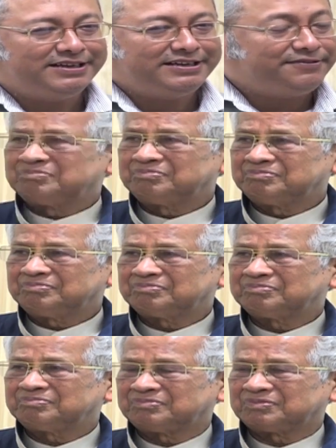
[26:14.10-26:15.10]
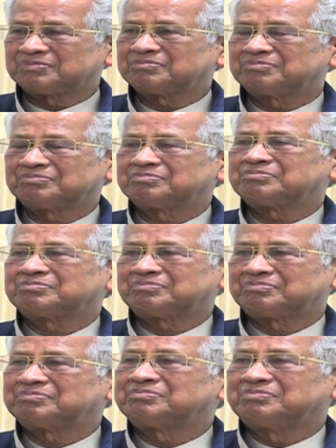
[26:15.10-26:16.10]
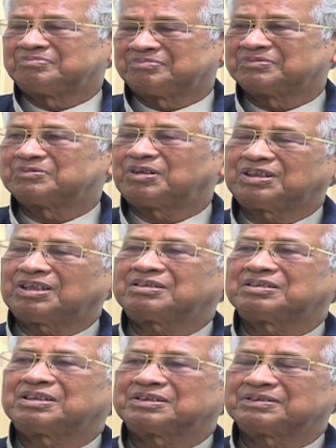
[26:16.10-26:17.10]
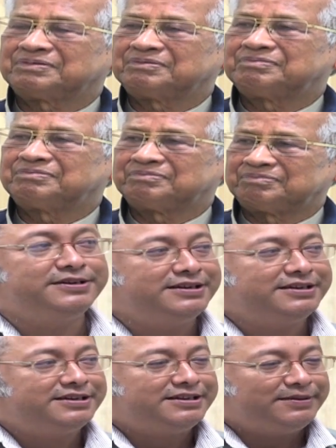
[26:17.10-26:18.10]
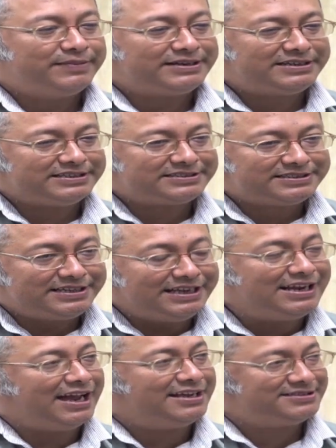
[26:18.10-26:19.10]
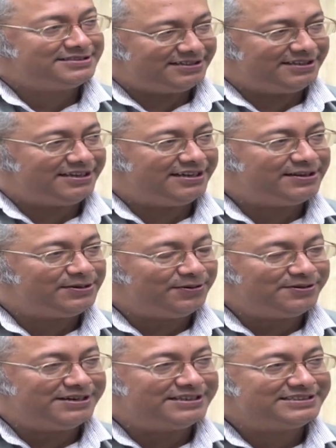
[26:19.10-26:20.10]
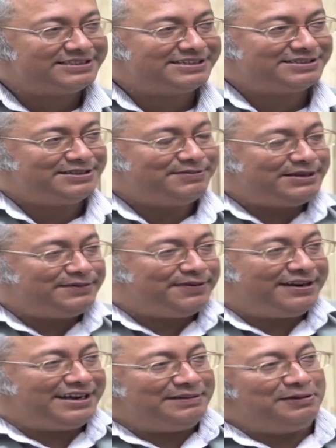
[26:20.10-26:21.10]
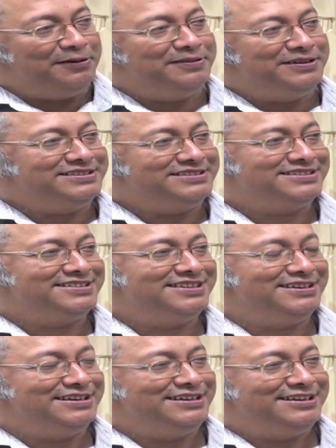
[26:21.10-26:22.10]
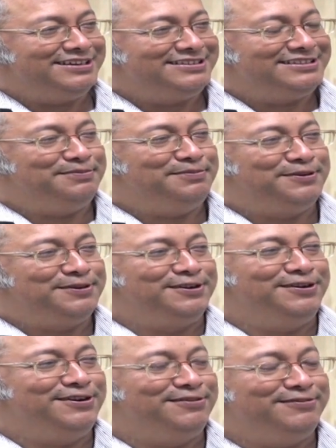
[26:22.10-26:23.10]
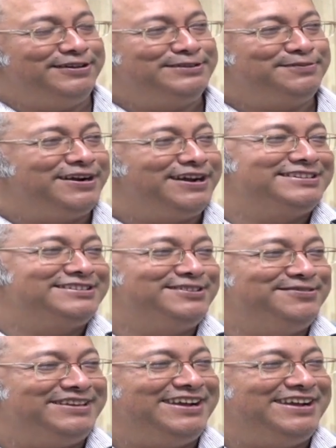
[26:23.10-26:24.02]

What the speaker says: difference of opinion may be always in politics. That is true. But still I see in Congress there's different kind of lobbies. Say Borderly lobbies, Boraz lobby.